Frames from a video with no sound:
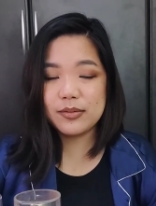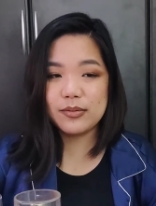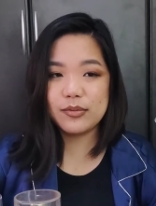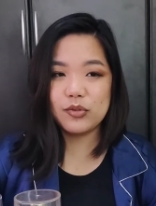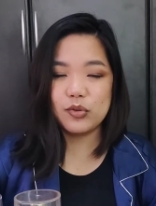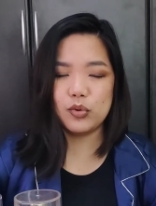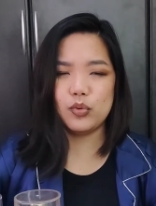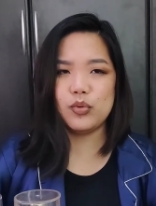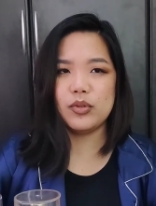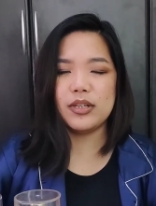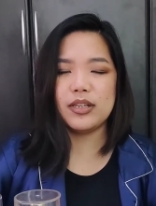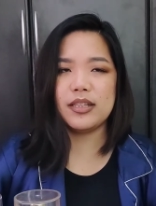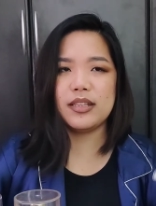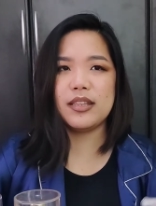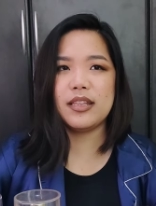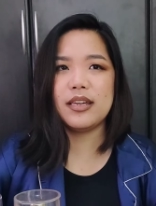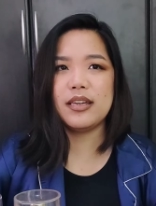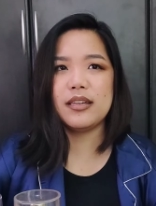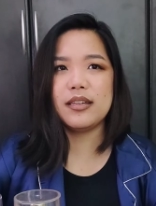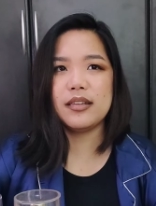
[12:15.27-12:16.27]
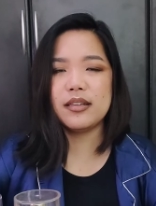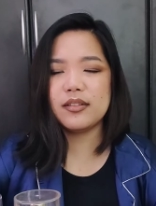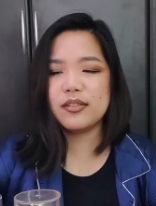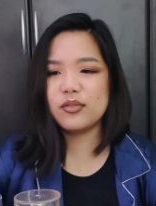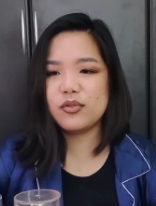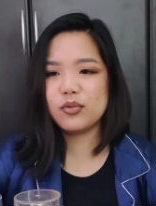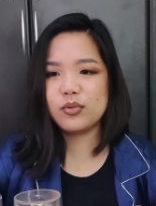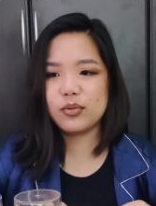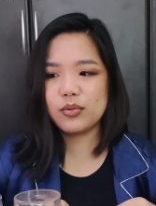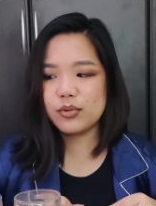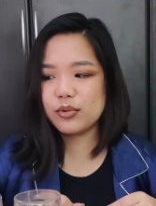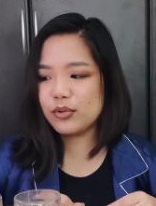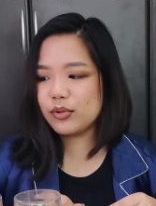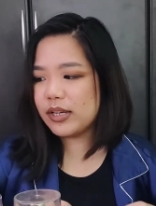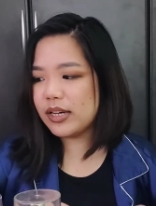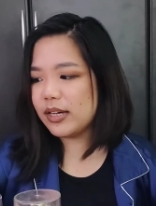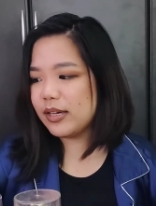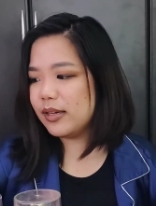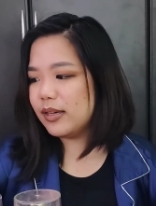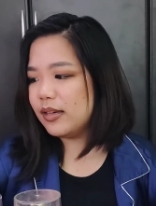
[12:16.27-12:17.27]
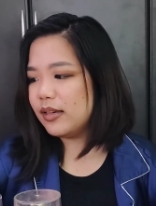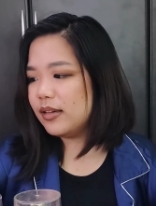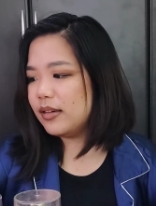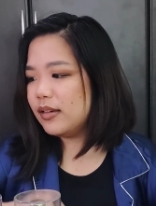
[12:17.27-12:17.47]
noong June, I think. June or July.